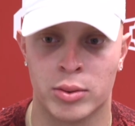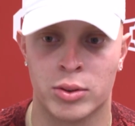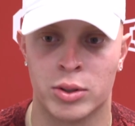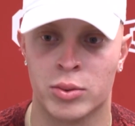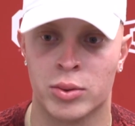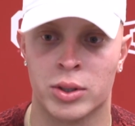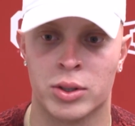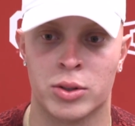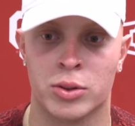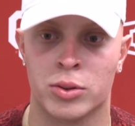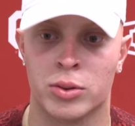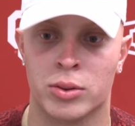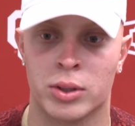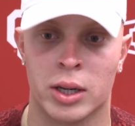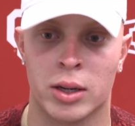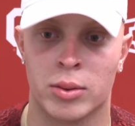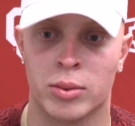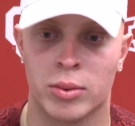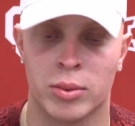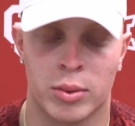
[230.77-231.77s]
2-2.
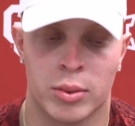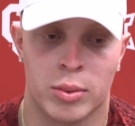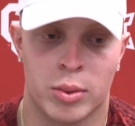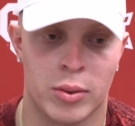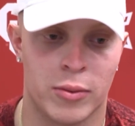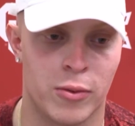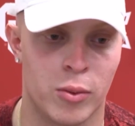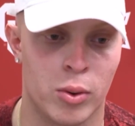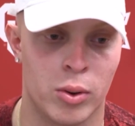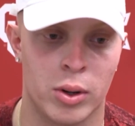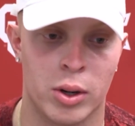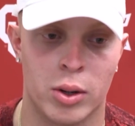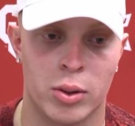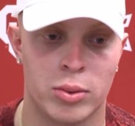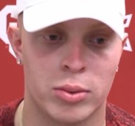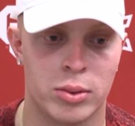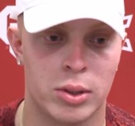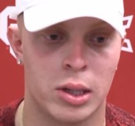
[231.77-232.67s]
Now we're 4-0.